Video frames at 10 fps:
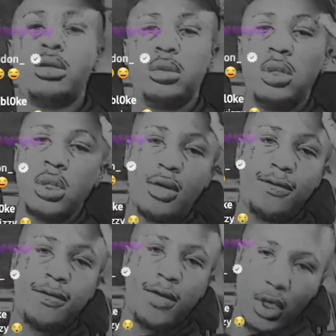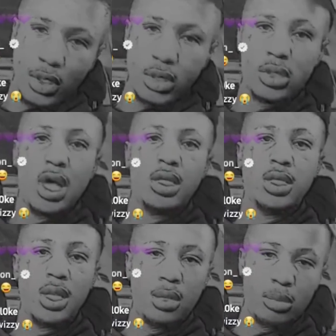What the fuck is
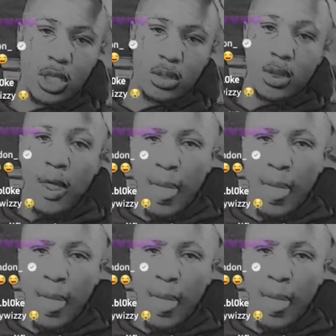that talking about?